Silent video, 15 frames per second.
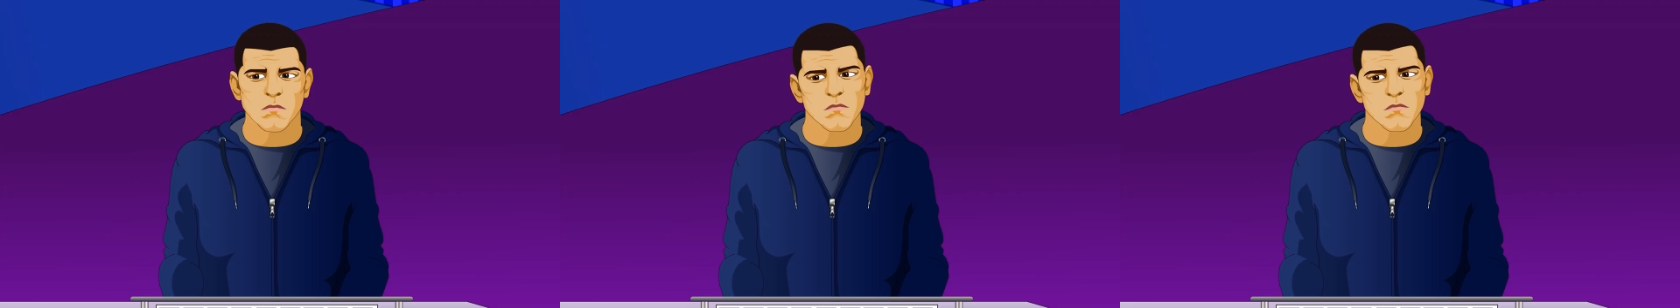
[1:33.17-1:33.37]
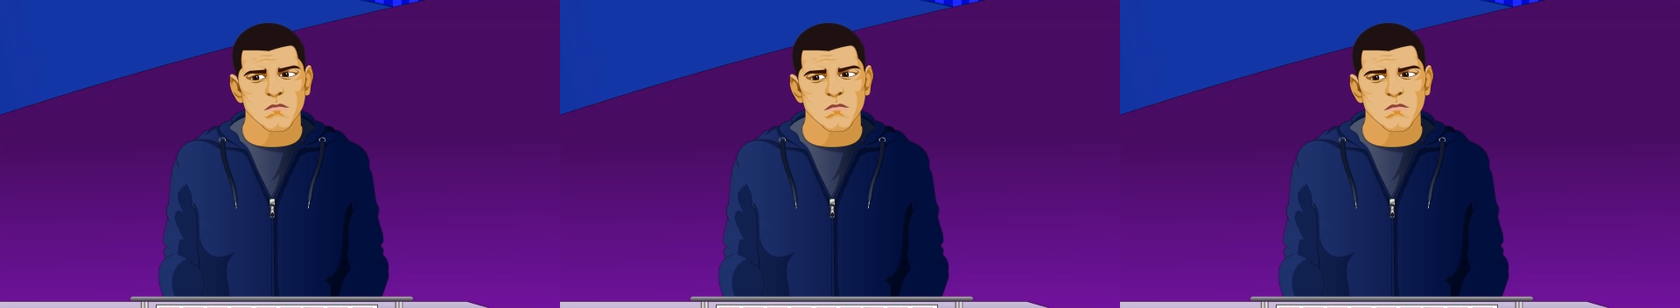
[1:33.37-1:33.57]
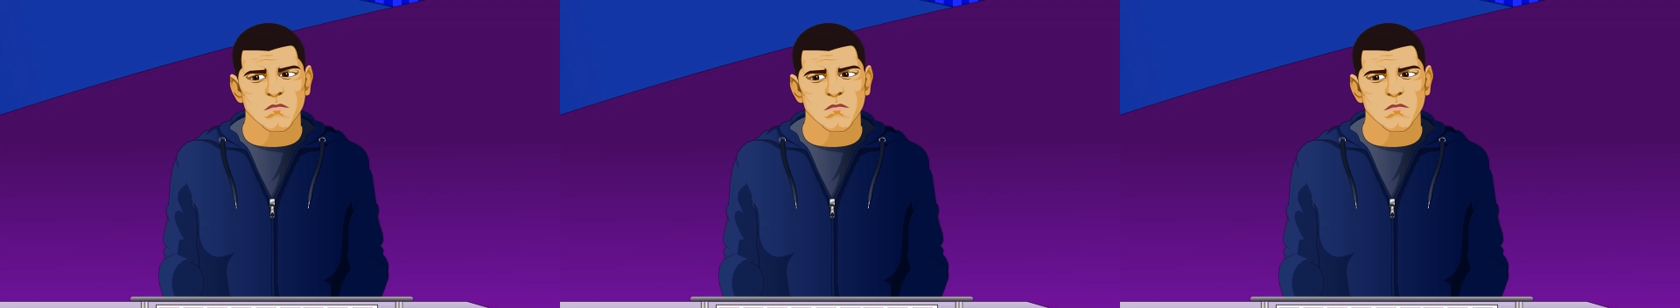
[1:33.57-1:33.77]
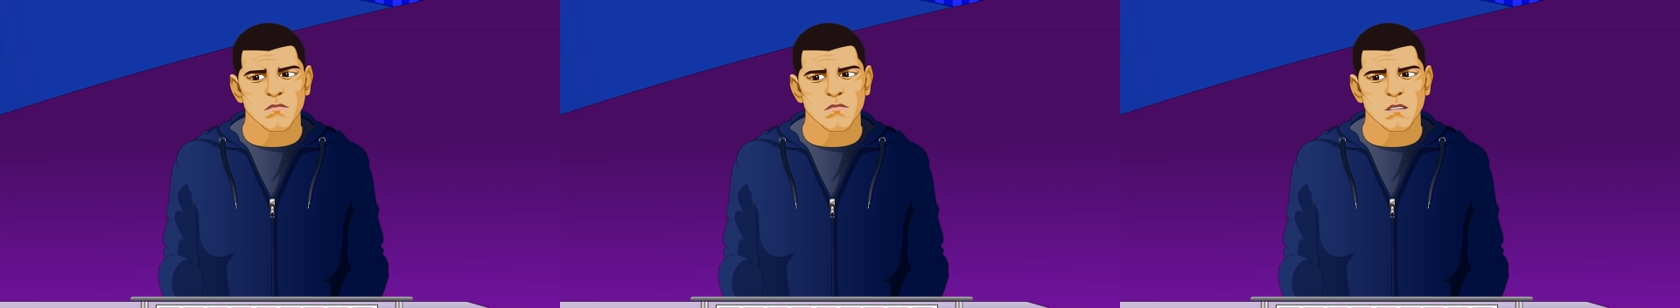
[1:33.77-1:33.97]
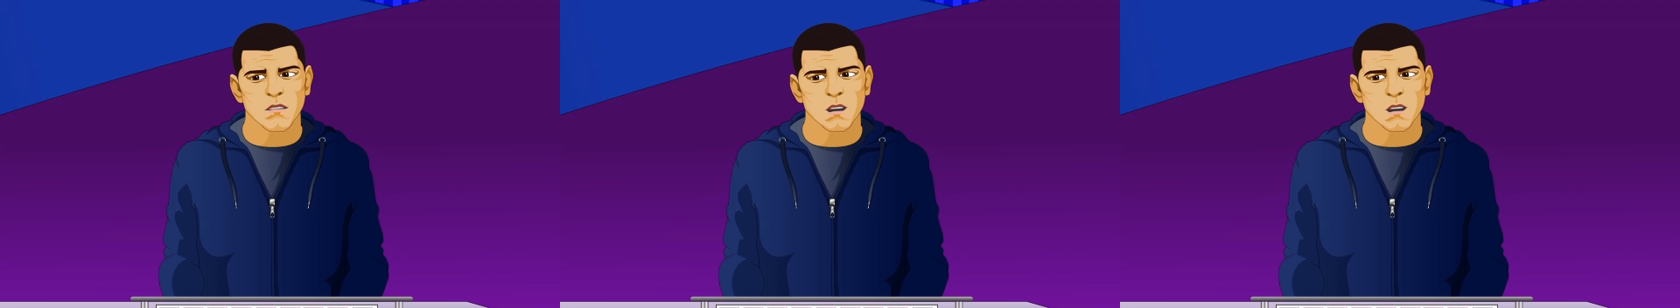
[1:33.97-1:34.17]
Nick?
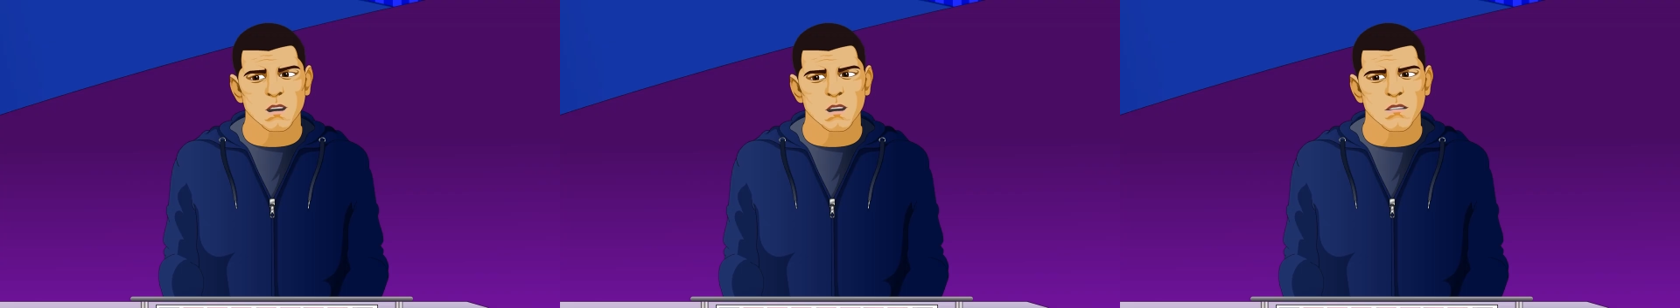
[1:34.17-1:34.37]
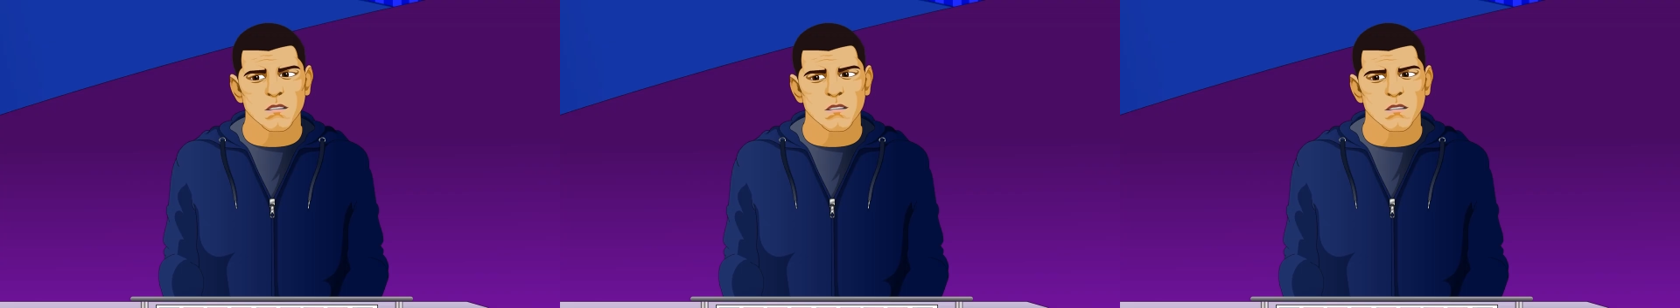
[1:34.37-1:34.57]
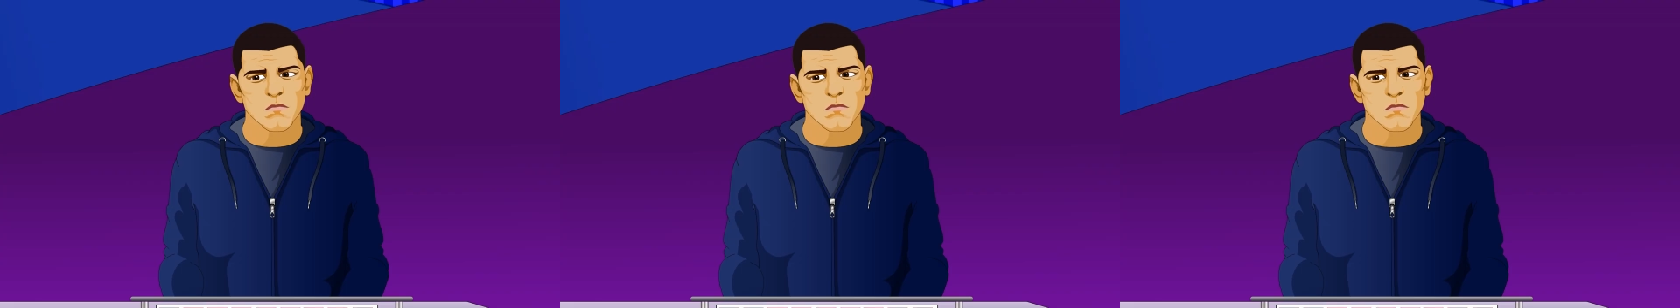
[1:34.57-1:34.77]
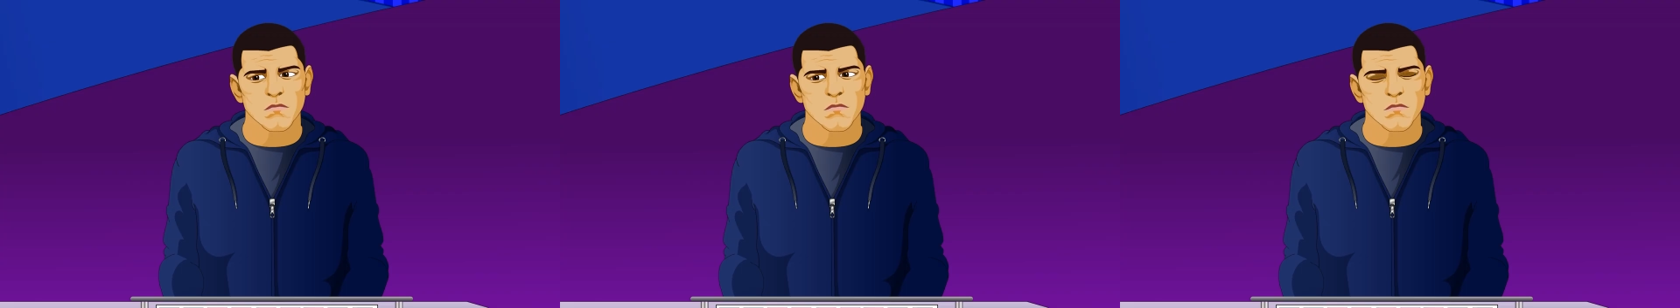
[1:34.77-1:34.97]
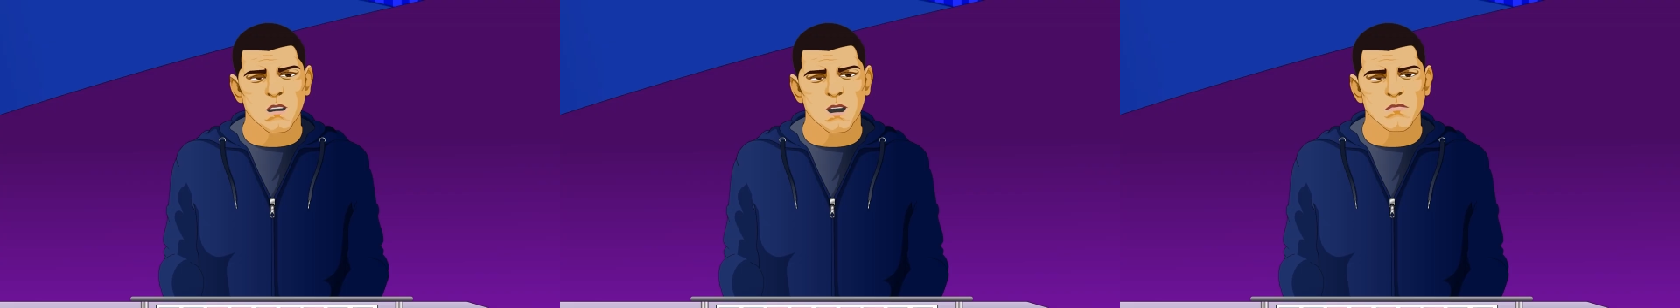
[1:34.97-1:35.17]
Uh,
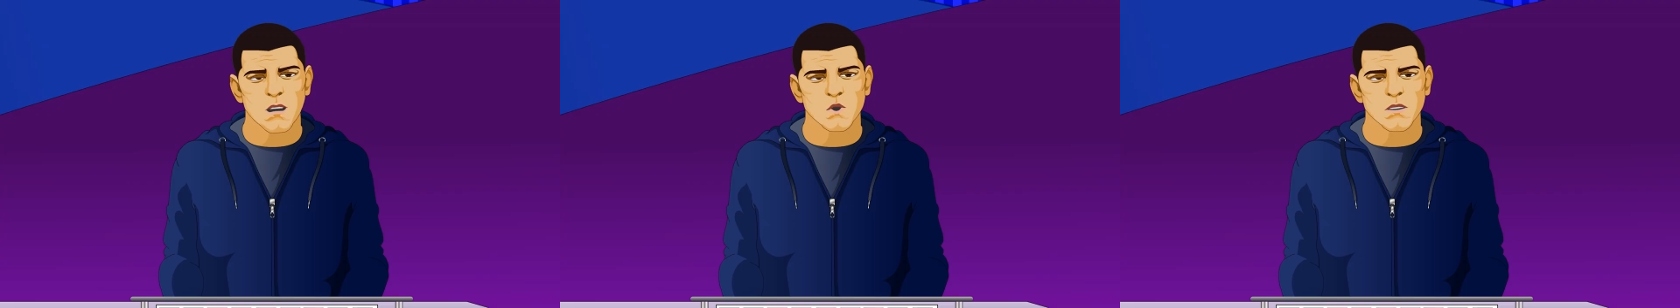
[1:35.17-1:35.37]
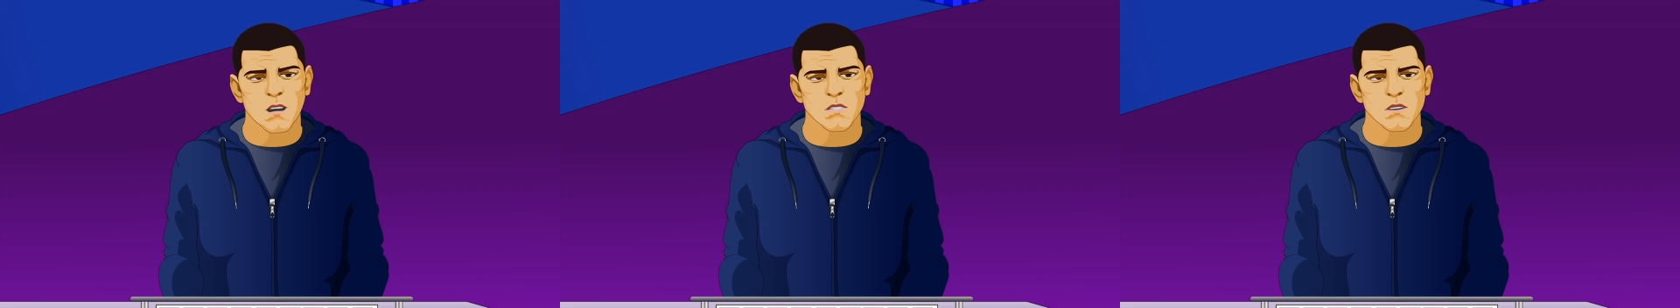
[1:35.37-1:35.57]
I'm under